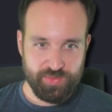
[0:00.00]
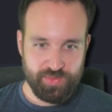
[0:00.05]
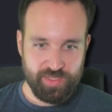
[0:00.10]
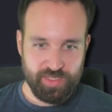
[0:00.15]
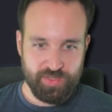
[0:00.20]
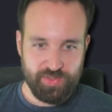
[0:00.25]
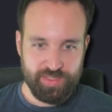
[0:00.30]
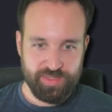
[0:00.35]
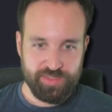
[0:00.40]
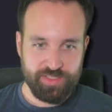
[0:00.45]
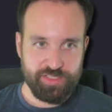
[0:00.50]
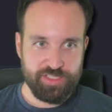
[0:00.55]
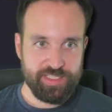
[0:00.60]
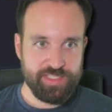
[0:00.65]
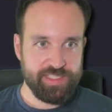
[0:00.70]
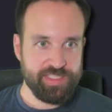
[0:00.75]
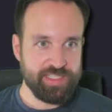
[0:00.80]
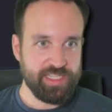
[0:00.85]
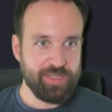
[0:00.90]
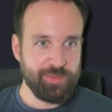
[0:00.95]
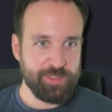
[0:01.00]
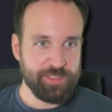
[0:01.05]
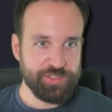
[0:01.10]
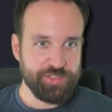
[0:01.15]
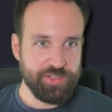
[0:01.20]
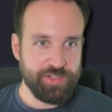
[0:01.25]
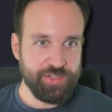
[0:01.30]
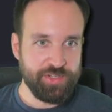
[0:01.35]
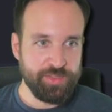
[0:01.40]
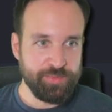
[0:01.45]
go into this, I will
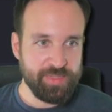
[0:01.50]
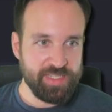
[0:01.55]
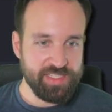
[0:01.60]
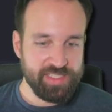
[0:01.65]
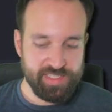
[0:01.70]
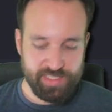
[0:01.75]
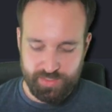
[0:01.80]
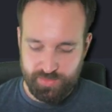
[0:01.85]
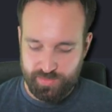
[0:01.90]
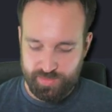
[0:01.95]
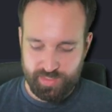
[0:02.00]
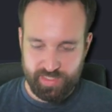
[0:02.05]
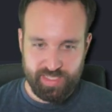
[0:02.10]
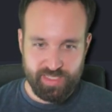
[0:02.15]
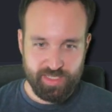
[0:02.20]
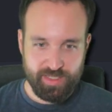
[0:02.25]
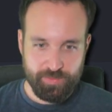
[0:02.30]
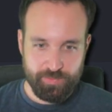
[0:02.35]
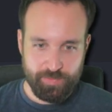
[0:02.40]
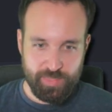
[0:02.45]
turn on my sound again,